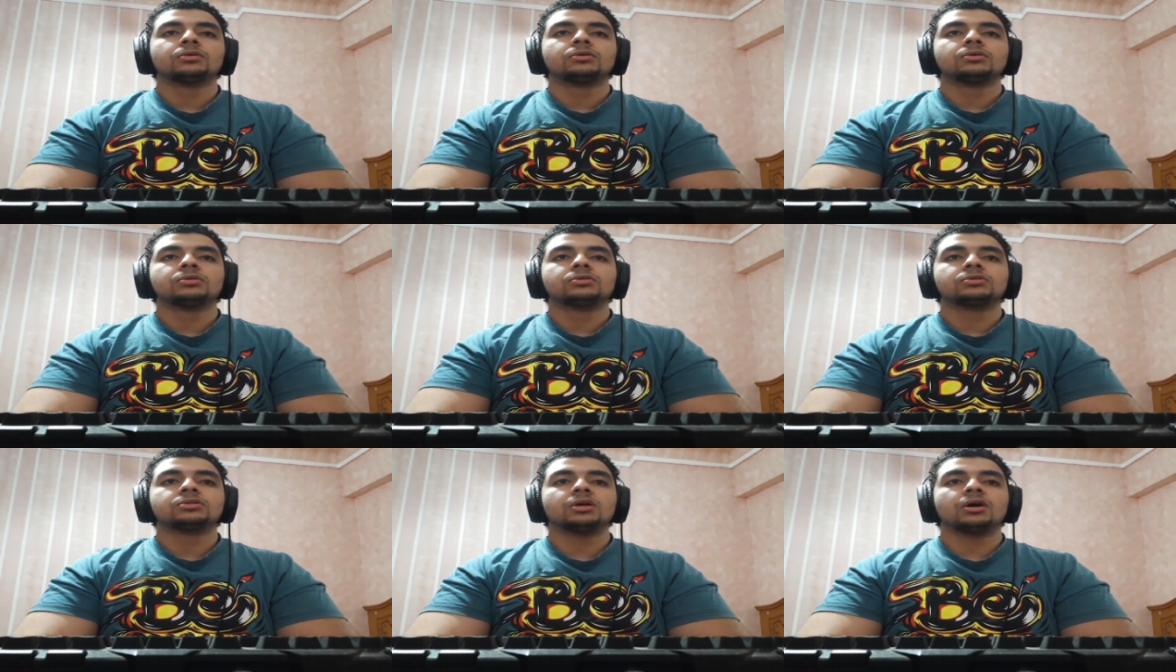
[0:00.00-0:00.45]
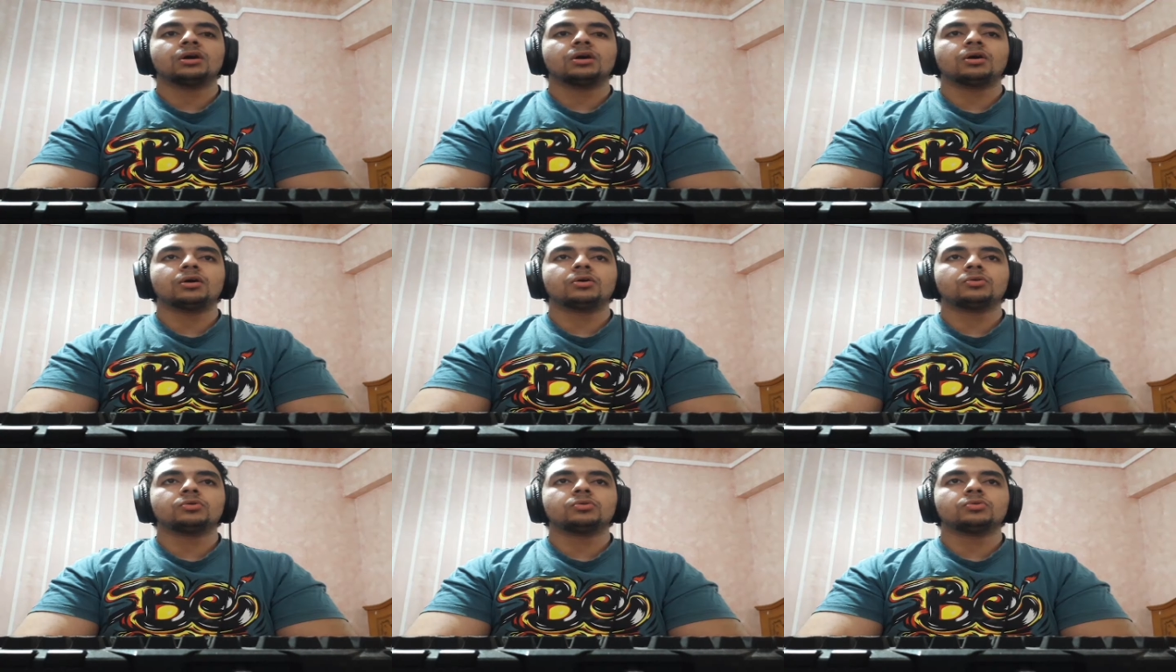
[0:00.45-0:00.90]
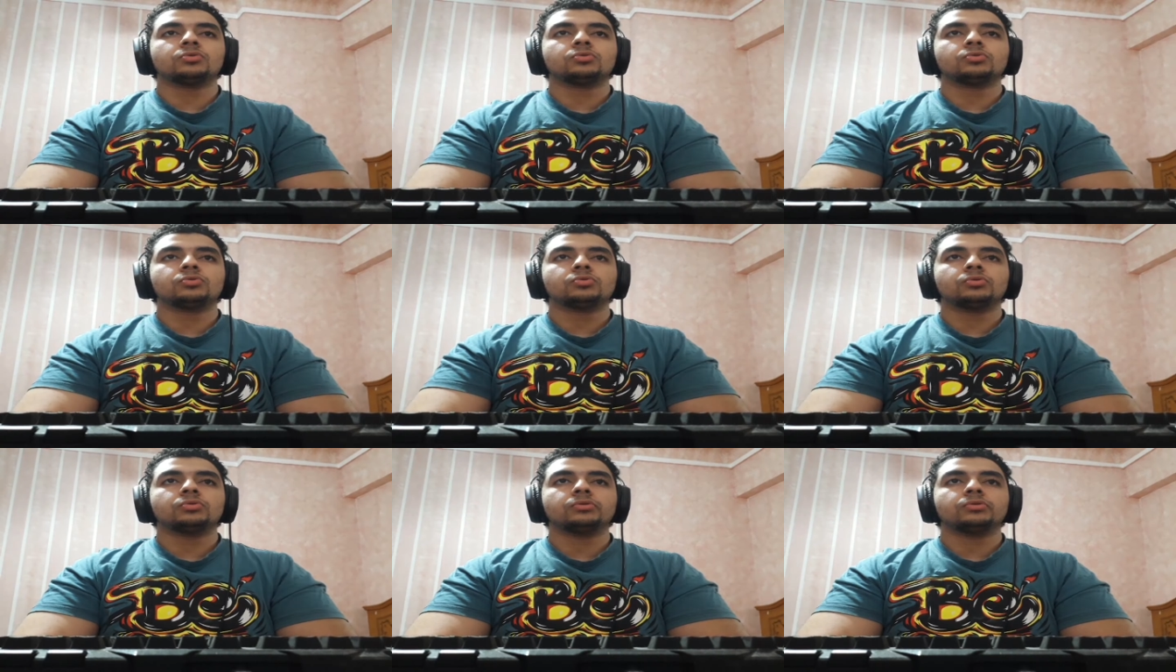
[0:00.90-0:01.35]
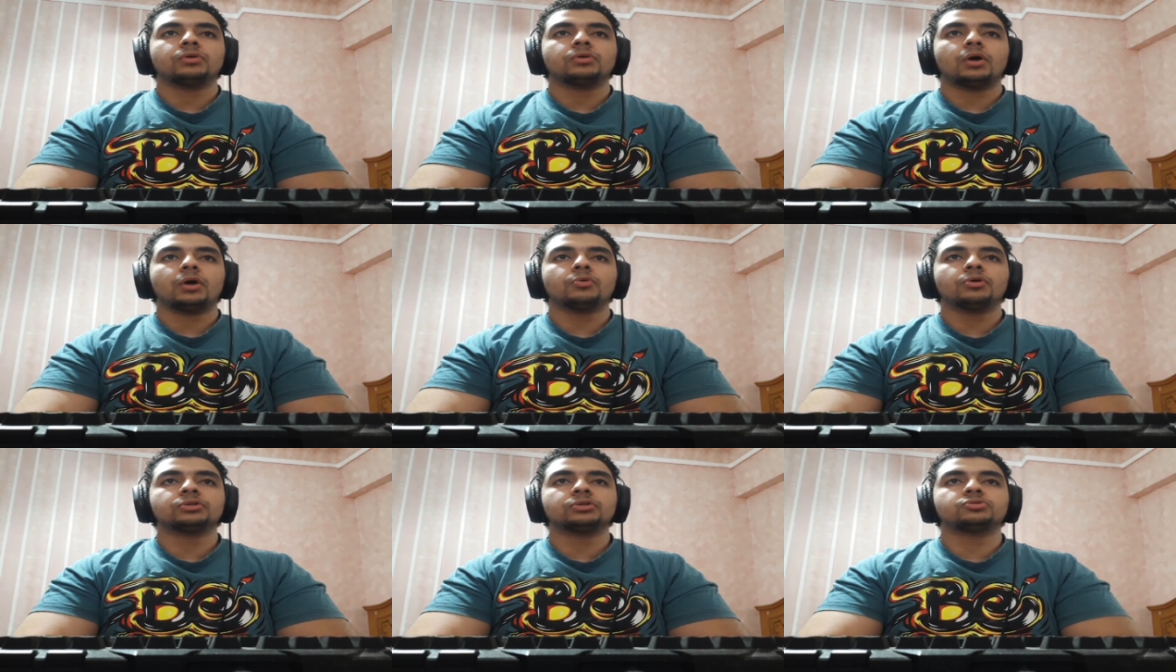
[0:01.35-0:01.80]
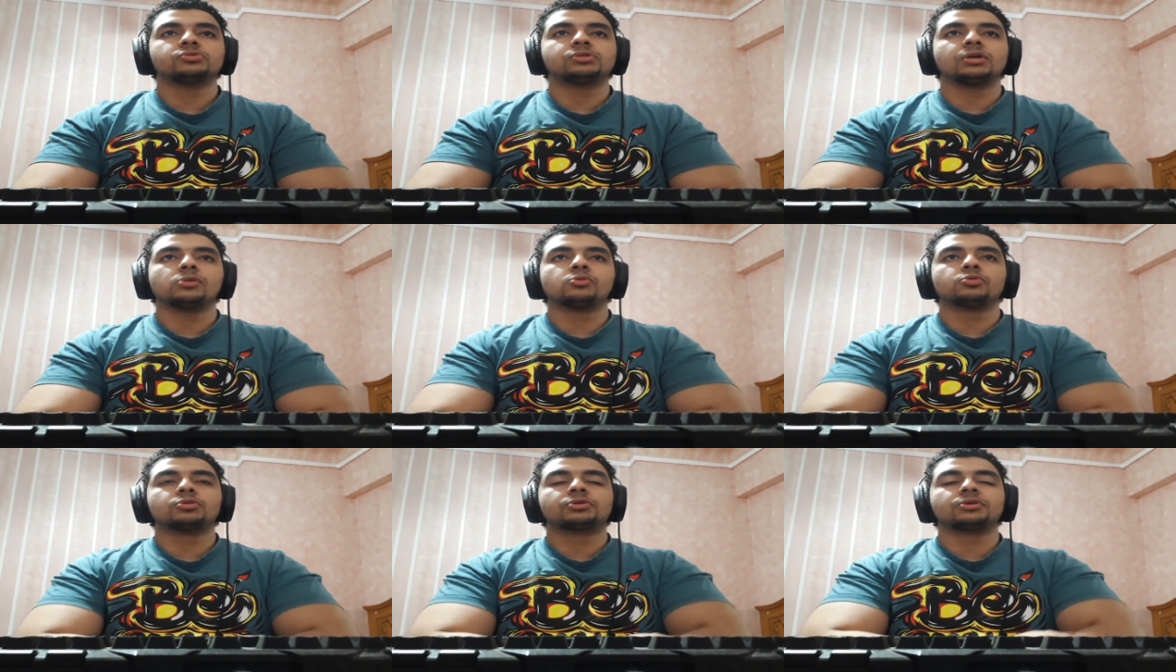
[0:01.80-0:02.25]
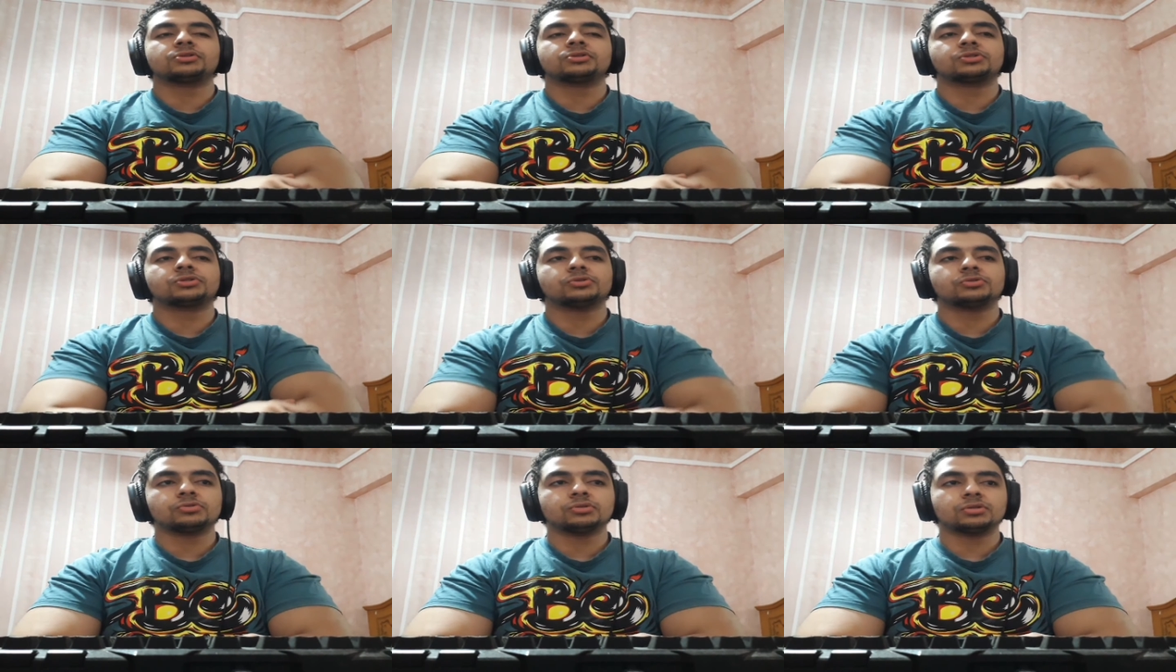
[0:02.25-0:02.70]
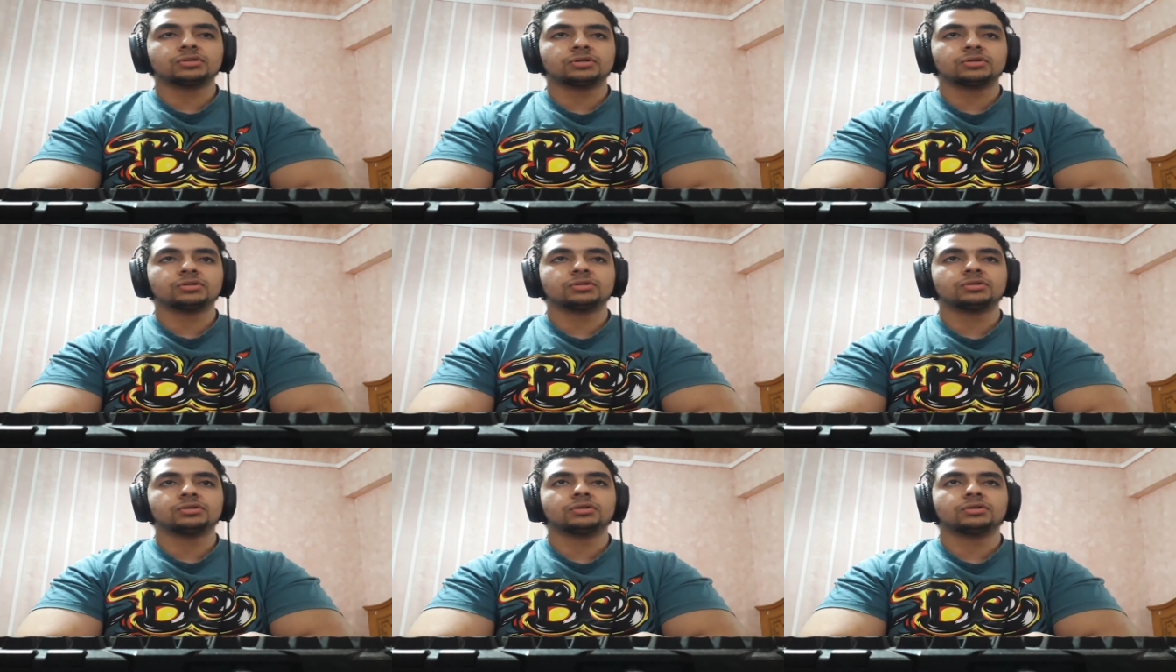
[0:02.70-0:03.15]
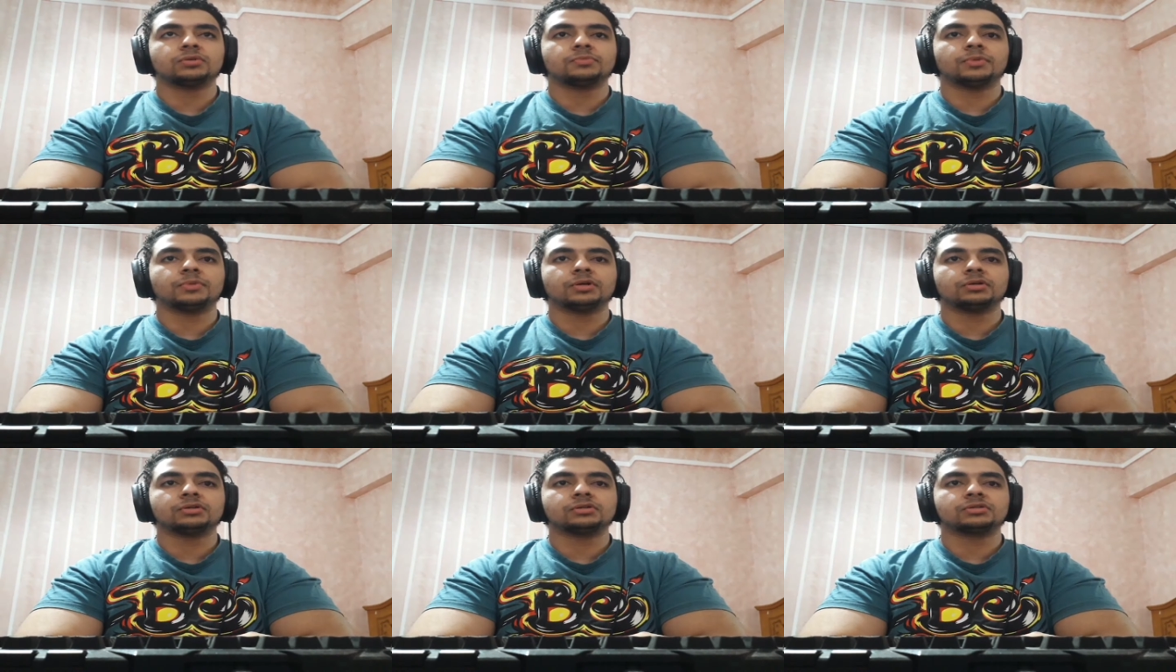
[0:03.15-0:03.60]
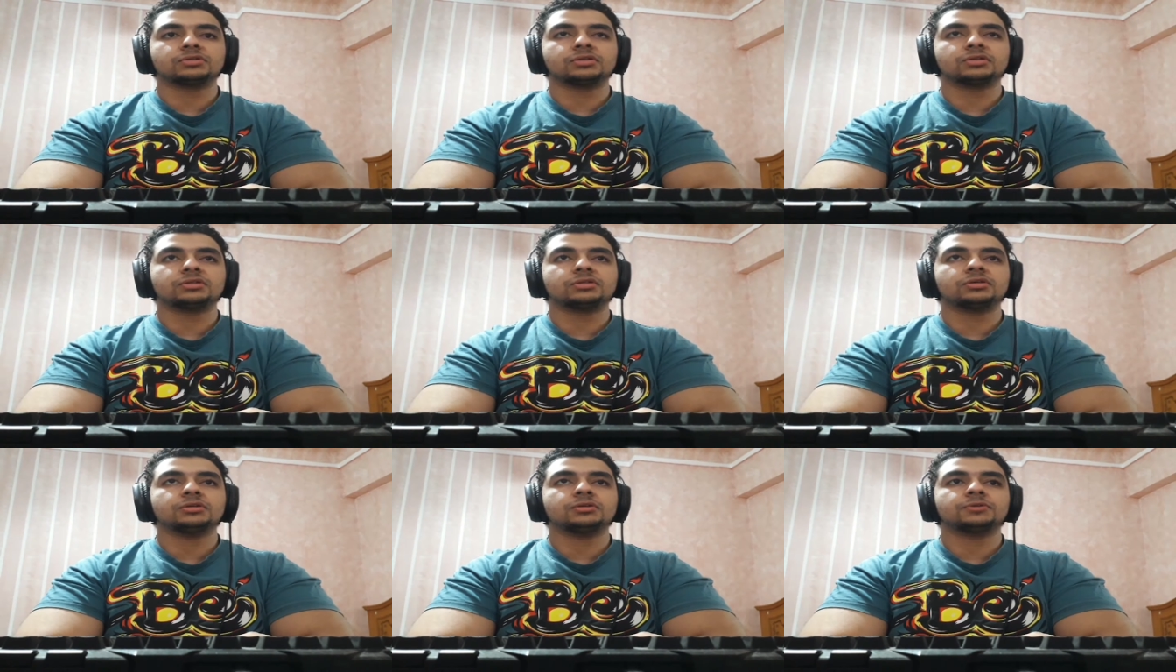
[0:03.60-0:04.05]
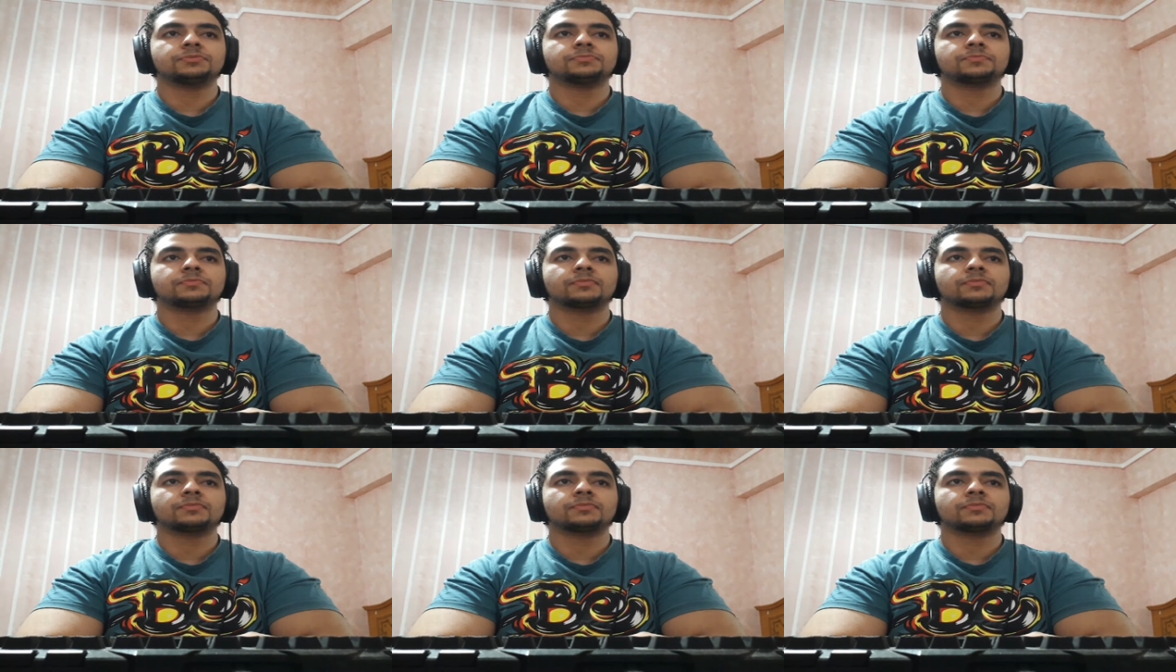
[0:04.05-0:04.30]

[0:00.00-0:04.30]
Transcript: So I went to the local store in my city